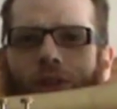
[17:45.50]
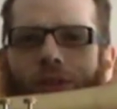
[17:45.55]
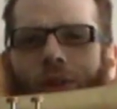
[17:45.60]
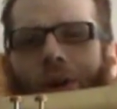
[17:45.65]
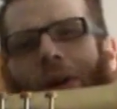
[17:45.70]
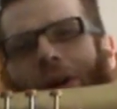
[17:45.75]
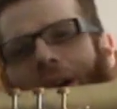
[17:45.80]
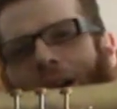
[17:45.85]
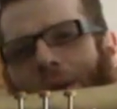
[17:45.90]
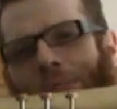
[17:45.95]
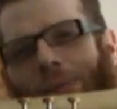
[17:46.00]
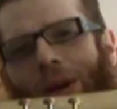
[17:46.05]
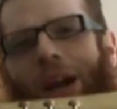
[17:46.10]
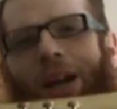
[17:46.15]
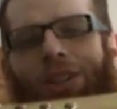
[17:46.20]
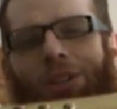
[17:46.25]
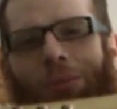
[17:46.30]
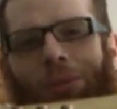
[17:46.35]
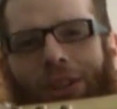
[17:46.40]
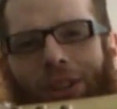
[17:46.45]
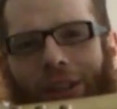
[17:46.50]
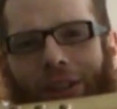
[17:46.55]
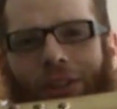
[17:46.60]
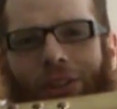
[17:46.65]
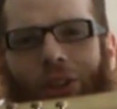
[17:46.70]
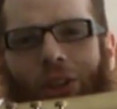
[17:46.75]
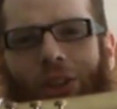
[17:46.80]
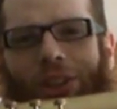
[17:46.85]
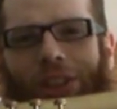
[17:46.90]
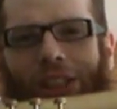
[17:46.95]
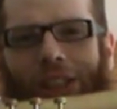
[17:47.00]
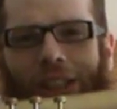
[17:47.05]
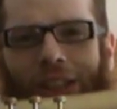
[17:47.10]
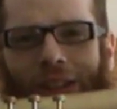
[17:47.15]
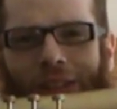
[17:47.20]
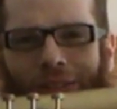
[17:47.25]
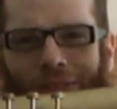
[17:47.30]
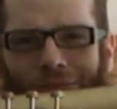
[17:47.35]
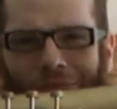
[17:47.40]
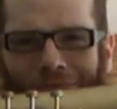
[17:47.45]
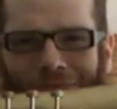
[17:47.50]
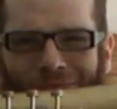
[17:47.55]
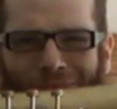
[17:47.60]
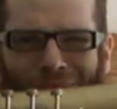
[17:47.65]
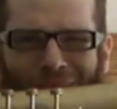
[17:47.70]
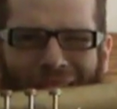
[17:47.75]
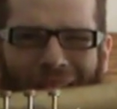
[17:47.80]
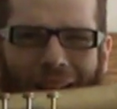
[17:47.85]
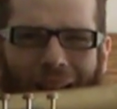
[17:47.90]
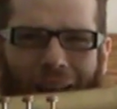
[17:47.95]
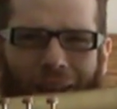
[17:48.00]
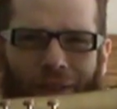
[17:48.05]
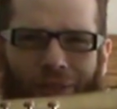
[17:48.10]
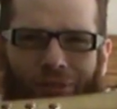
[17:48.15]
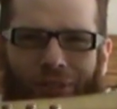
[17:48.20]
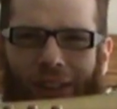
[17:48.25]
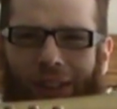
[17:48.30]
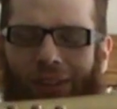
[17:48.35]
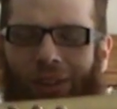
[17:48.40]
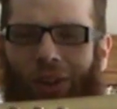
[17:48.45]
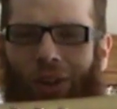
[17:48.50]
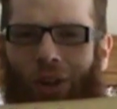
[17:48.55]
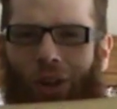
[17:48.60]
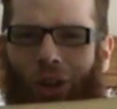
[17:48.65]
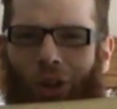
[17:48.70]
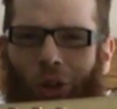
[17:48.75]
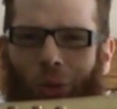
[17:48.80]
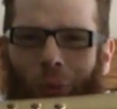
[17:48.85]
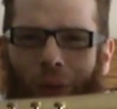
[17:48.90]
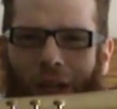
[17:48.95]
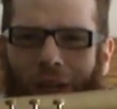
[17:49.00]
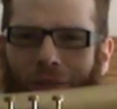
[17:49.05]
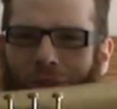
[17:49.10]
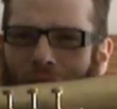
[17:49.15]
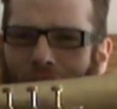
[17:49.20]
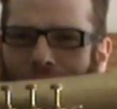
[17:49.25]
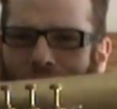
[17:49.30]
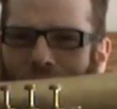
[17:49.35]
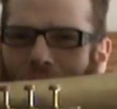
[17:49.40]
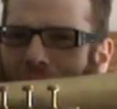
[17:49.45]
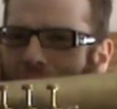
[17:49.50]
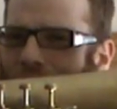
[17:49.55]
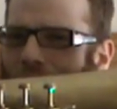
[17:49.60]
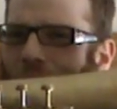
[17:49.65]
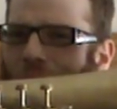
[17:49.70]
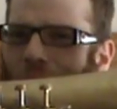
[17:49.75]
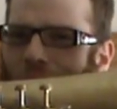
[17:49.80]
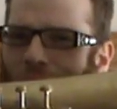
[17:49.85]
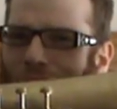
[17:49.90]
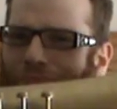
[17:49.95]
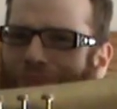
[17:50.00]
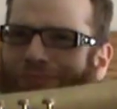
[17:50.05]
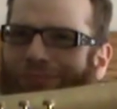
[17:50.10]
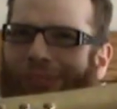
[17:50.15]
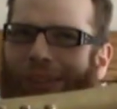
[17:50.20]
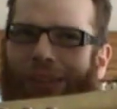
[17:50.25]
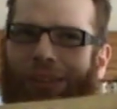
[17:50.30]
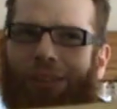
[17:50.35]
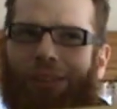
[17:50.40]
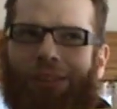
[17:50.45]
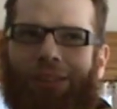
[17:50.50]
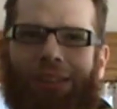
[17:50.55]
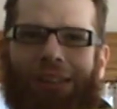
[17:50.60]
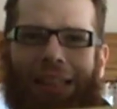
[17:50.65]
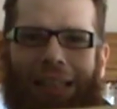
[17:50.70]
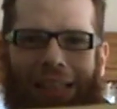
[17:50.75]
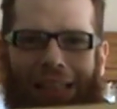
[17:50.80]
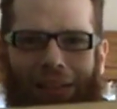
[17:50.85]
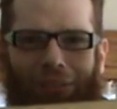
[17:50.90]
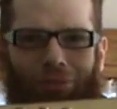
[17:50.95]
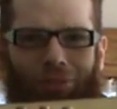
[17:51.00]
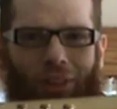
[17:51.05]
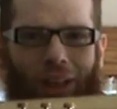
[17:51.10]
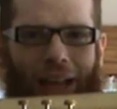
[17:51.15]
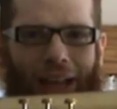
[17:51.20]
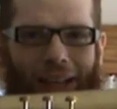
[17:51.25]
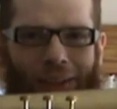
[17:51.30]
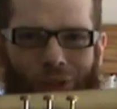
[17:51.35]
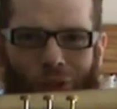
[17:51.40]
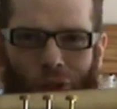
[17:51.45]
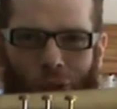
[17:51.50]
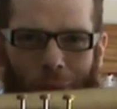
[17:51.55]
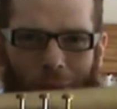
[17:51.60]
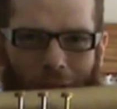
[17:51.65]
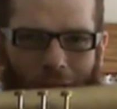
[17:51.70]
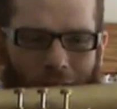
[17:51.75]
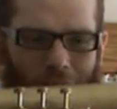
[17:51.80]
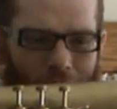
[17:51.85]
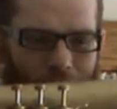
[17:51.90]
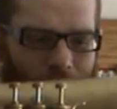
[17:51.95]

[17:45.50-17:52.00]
Approximately 13.5 feet long, or whatever a standard E-flat tuba